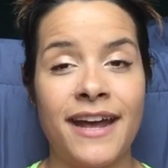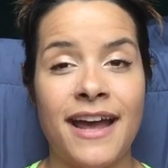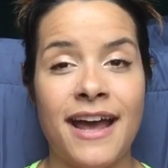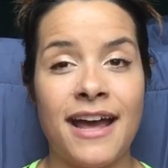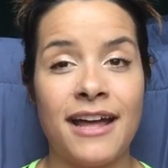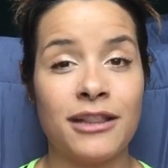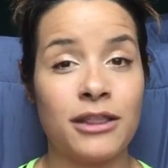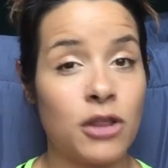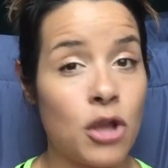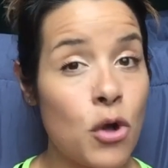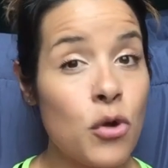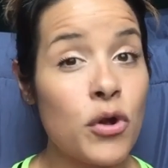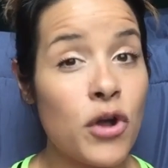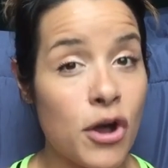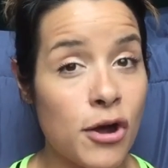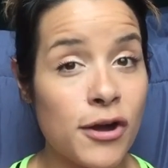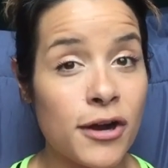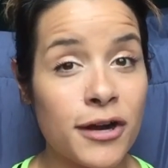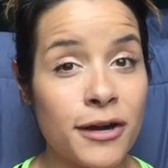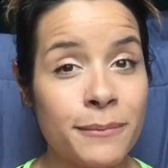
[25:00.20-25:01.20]
low
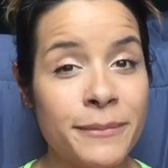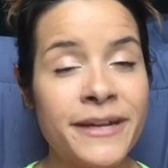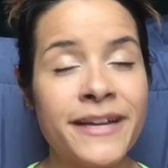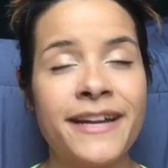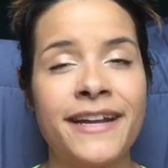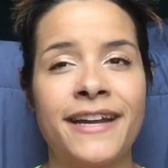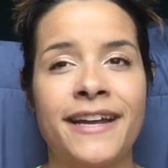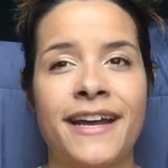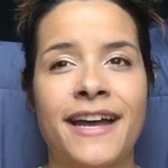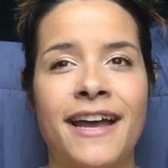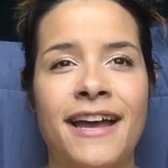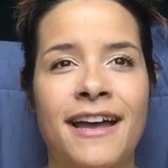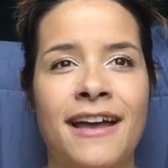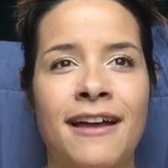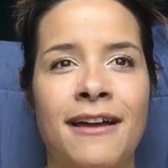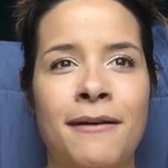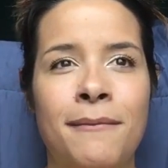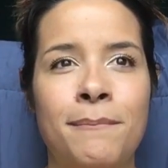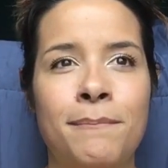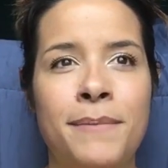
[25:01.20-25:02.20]
carb
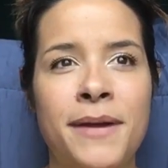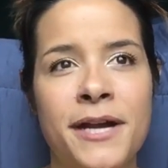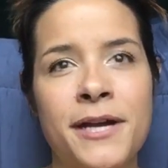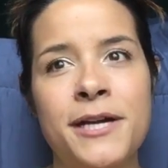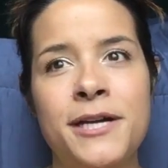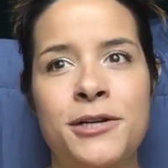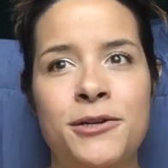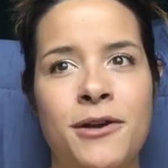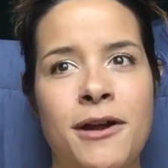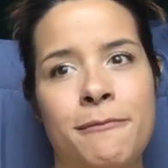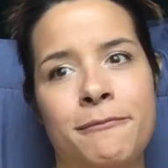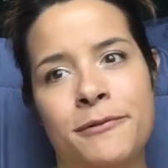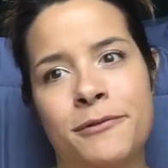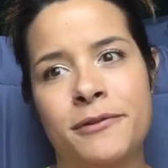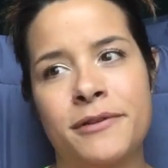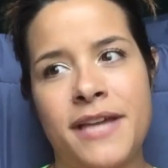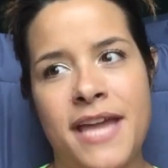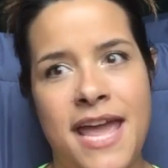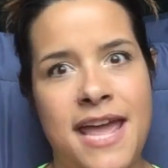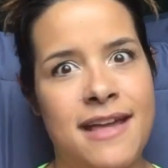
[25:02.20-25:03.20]
berry crumble
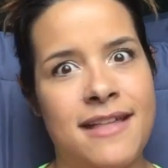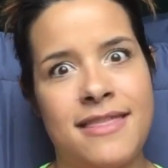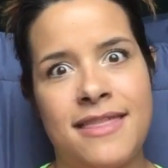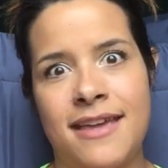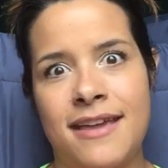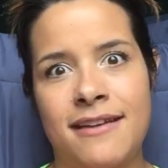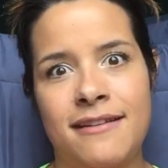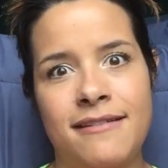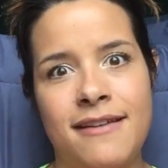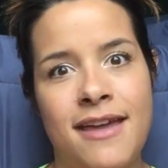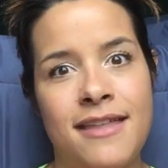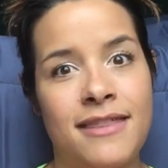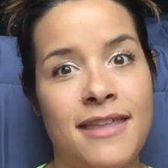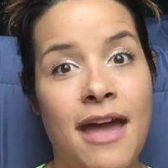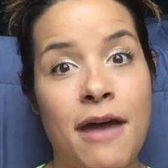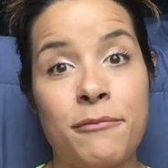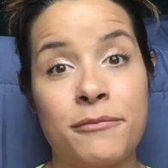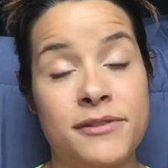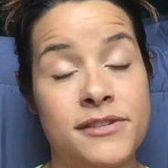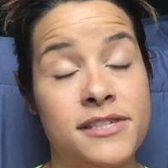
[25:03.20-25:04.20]
cake thing, and
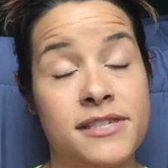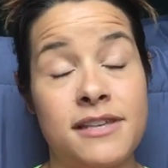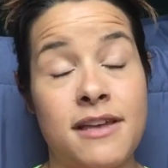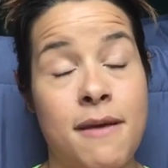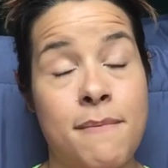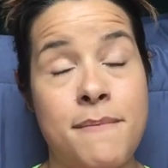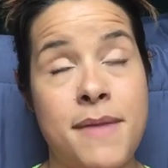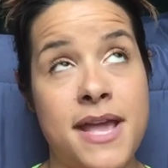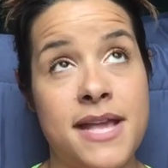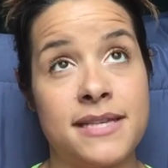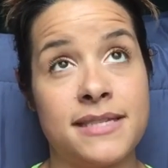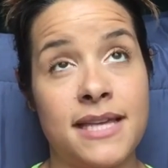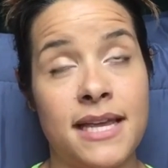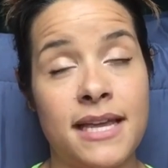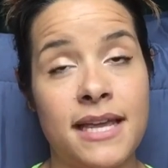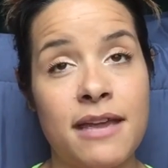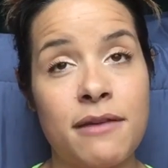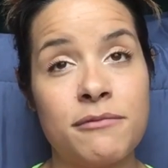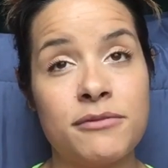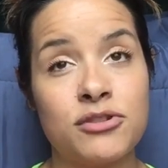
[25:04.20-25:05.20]
that was
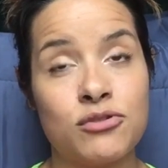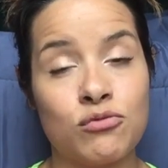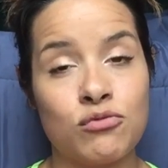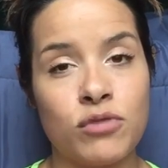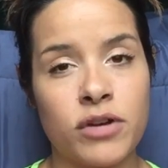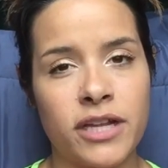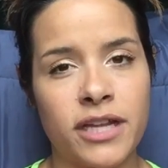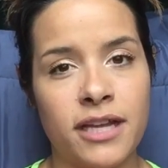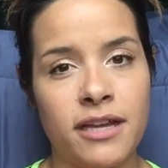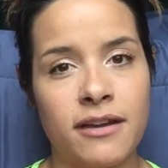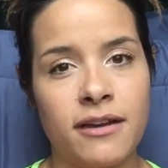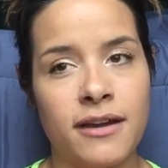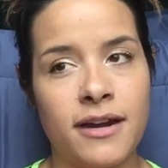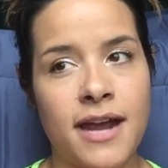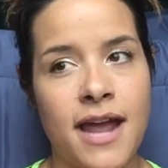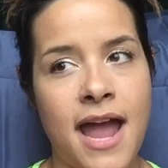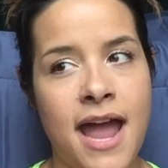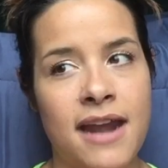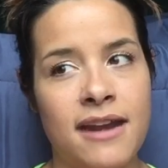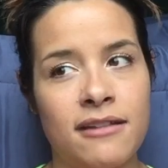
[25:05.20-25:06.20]
amazing. It was really good.
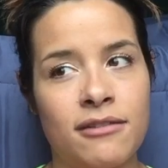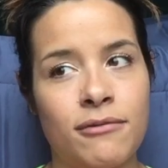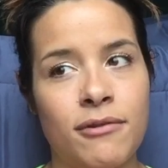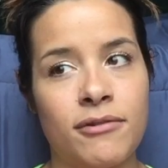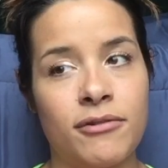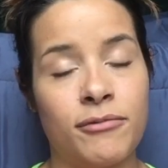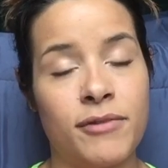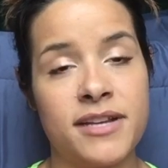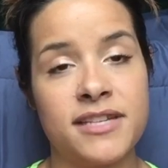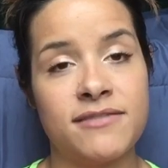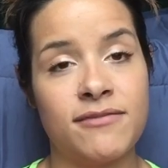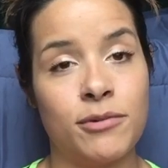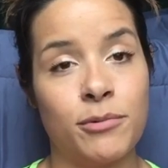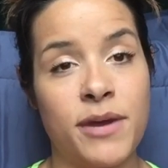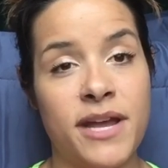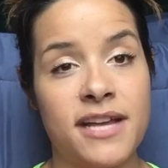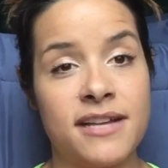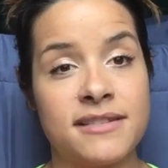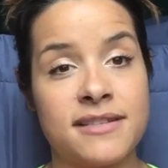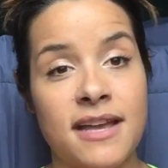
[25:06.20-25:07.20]
I had to throw the rest of it
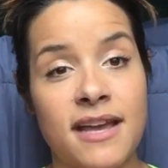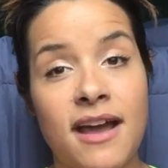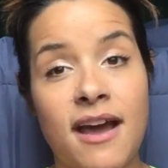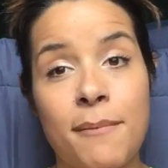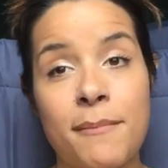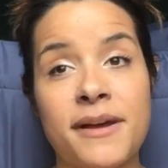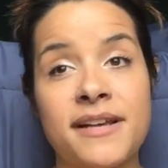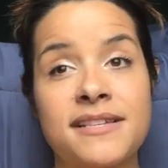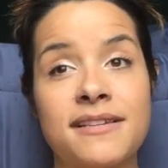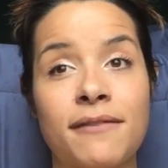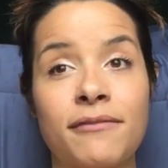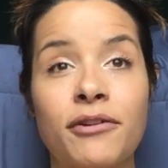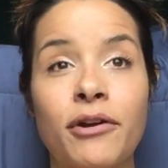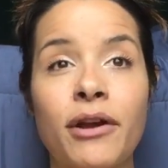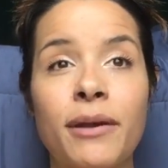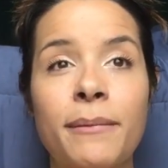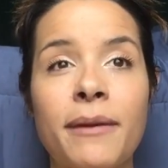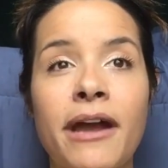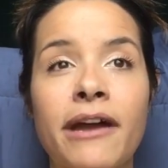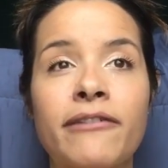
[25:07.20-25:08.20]
away because I caught myself
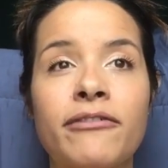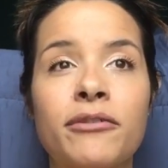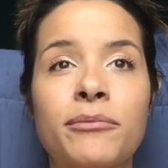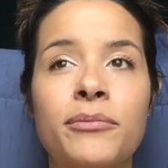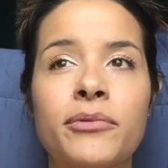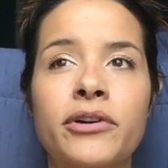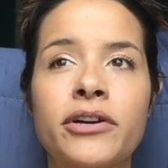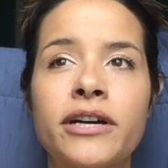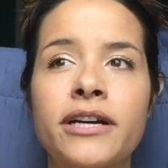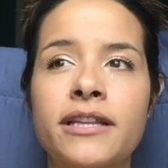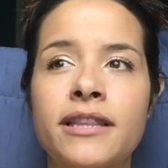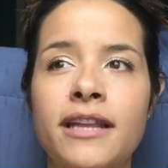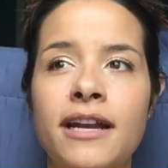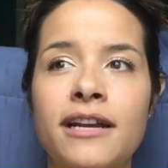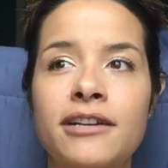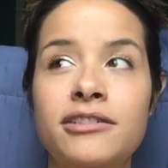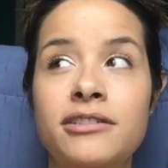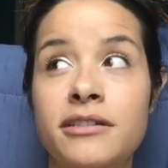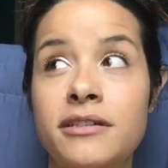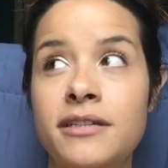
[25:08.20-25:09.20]
going back for more than
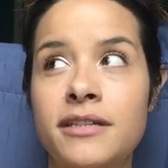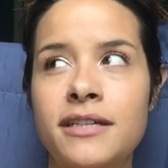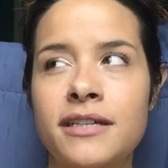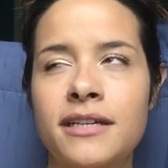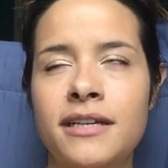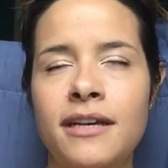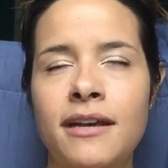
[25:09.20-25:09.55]
I should.